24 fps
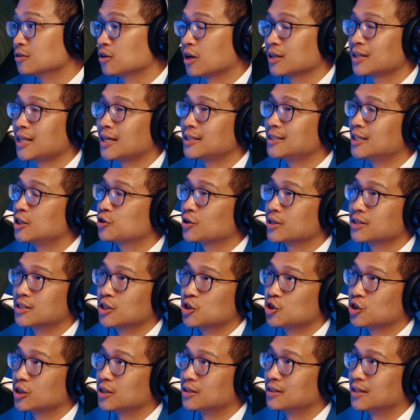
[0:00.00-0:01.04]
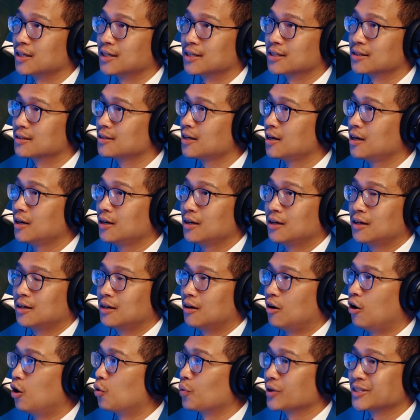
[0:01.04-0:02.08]
Not that detransition is
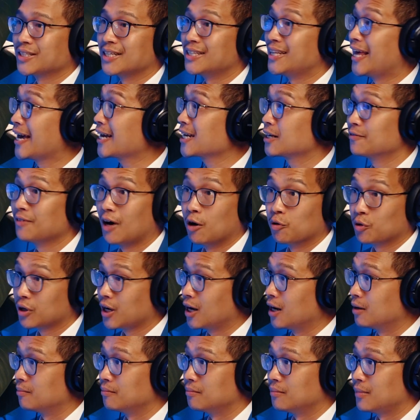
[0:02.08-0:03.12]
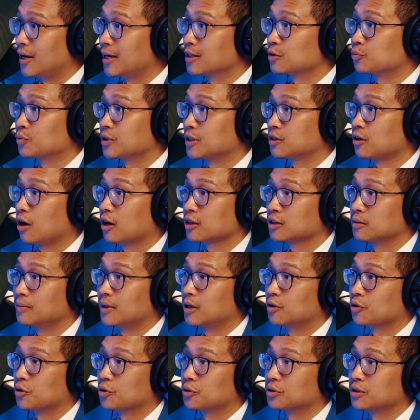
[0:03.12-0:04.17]
always a negative outcome, as we talked
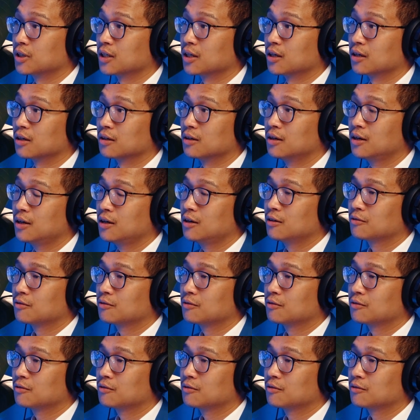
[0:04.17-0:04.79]
about earlier.